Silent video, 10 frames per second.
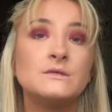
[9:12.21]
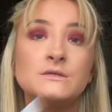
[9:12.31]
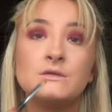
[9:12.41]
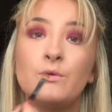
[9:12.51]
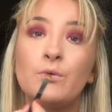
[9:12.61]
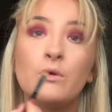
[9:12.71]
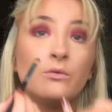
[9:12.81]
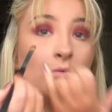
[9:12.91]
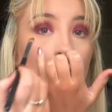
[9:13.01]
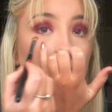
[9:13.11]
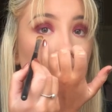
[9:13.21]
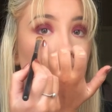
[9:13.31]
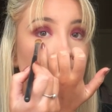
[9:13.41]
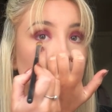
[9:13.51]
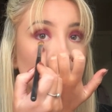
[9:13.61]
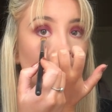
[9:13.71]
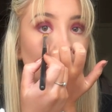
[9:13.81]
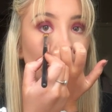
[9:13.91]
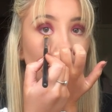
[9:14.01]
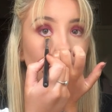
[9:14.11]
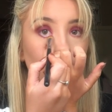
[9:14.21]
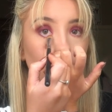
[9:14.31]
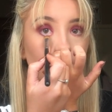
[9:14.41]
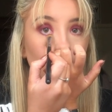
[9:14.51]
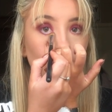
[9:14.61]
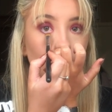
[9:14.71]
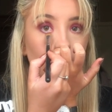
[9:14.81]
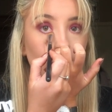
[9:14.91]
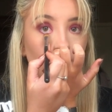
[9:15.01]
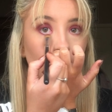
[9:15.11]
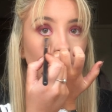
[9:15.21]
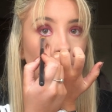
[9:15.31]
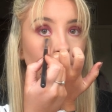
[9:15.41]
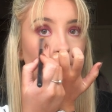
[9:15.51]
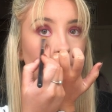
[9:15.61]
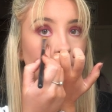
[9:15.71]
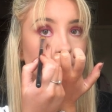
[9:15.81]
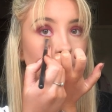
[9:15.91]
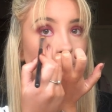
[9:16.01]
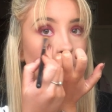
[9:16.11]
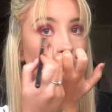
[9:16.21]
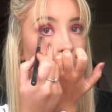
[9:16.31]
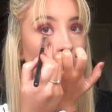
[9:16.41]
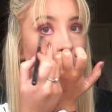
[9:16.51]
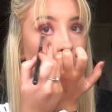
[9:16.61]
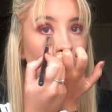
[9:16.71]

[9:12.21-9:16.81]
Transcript: This is a really nice cranberry color though. I'm in love with this at the moment.